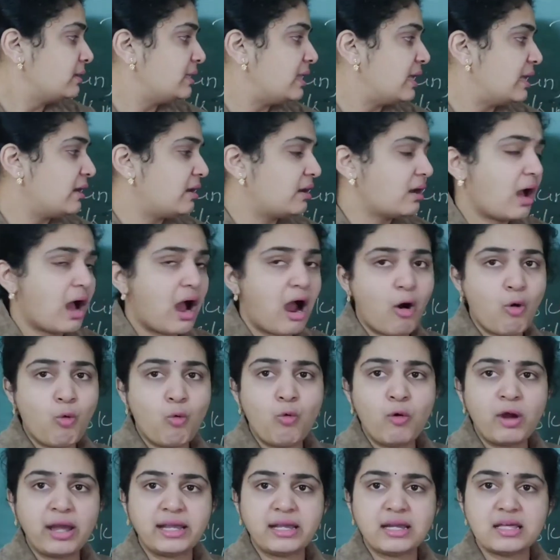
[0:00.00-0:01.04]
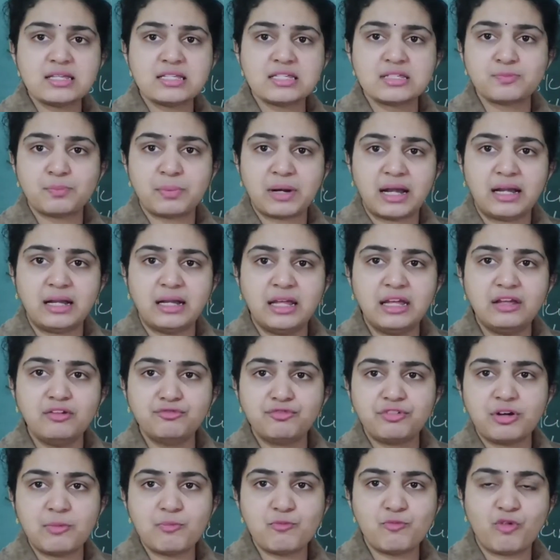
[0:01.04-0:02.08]
Then how it is
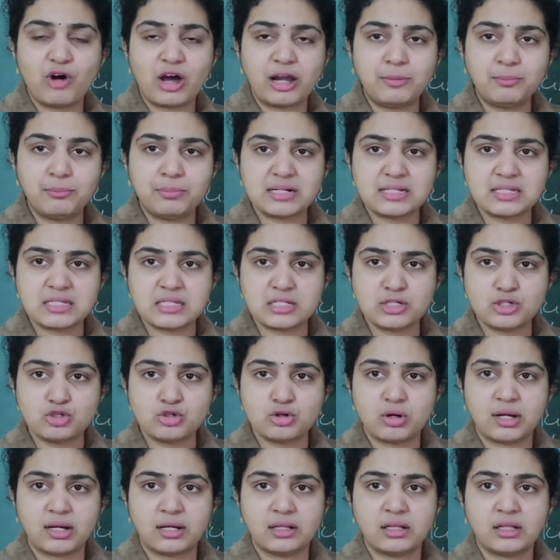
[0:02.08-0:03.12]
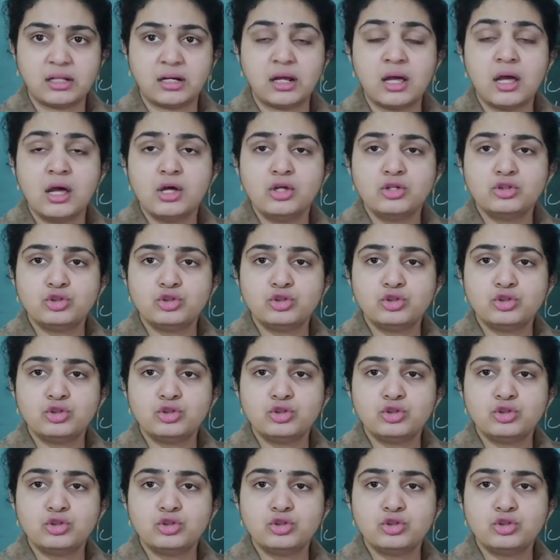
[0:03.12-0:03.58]
spreading from one person to another?